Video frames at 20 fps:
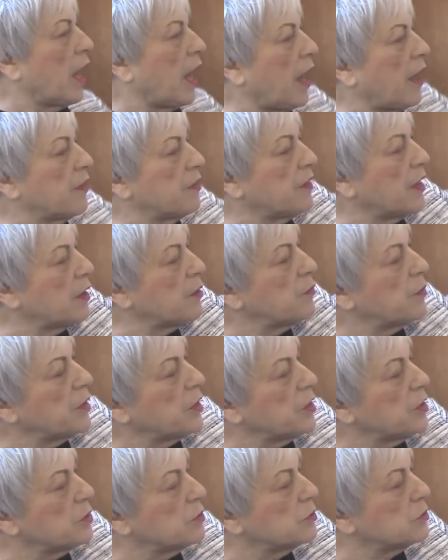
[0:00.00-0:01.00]
And then we
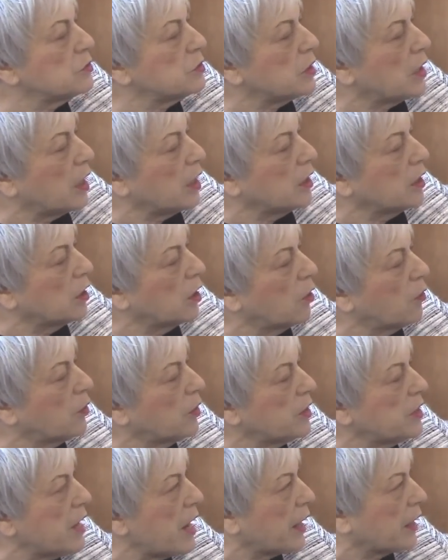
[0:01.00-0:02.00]
used a
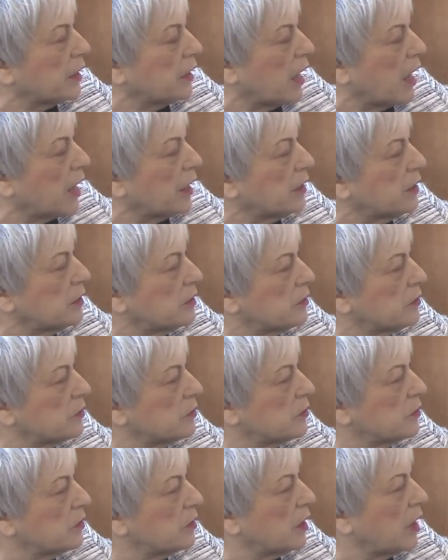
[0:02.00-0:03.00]
lowered neckline
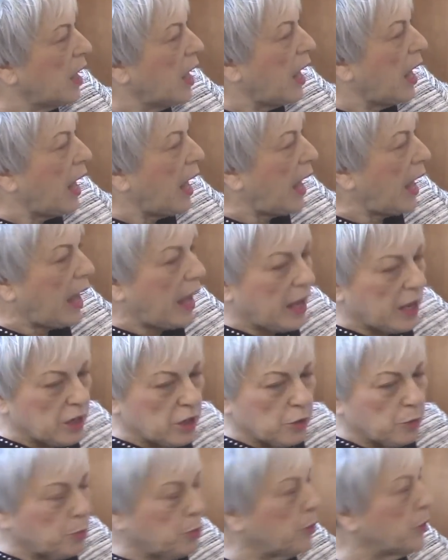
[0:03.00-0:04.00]

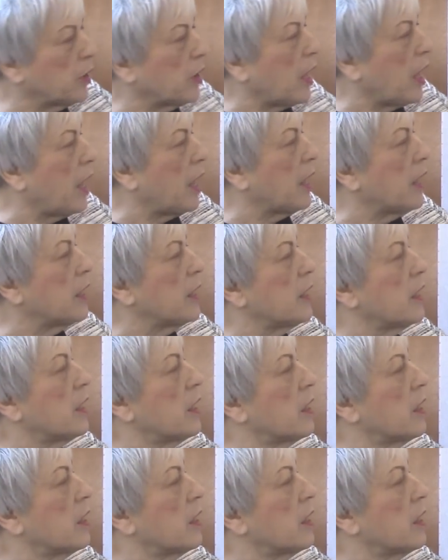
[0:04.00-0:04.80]
and put a